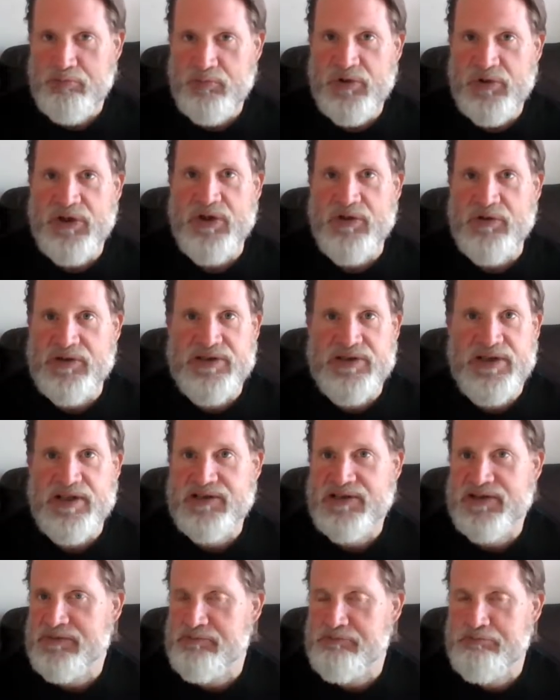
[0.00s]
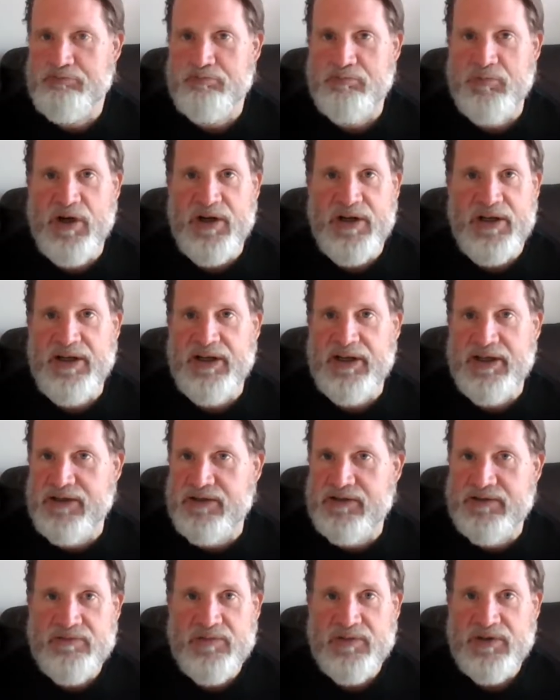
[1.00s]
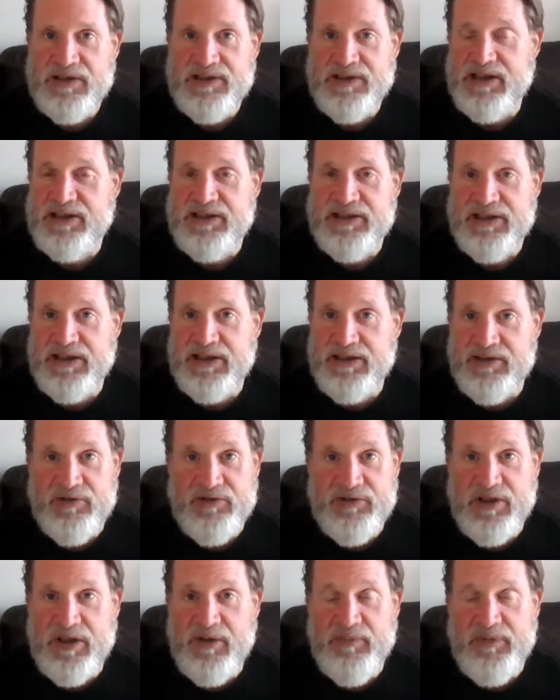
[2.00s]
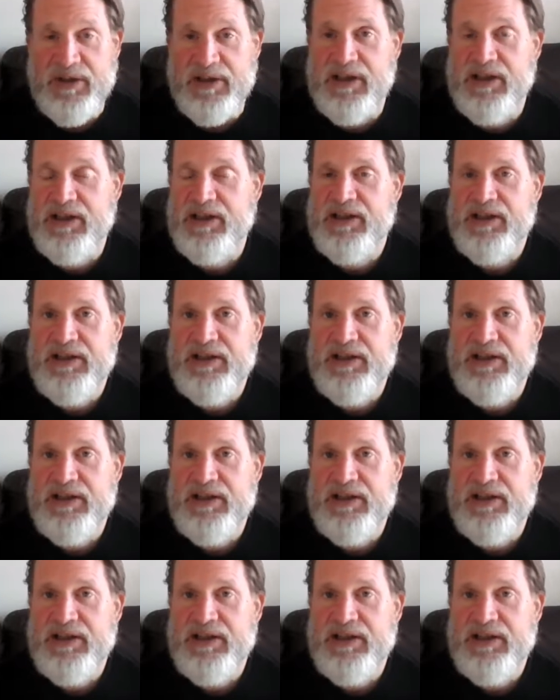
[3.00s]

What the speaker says: it says marketing assistant or something,